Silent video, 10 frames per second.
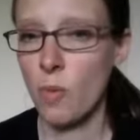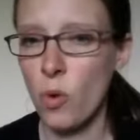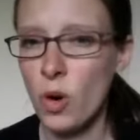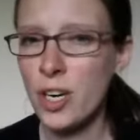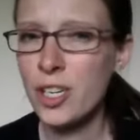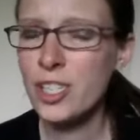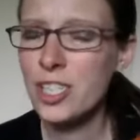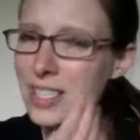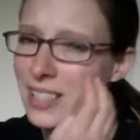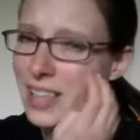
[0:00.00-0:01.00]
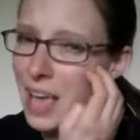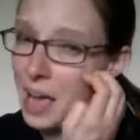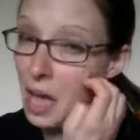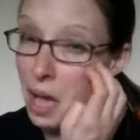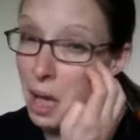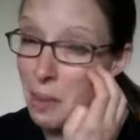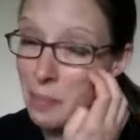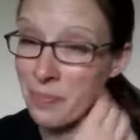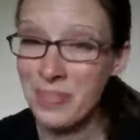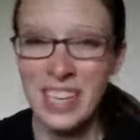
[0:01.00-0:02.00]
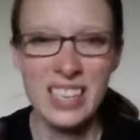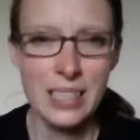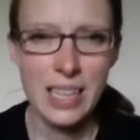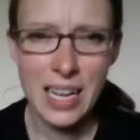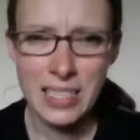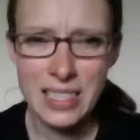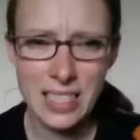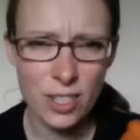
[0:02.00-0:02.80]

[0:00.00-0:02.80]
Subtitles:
Orange is like nuts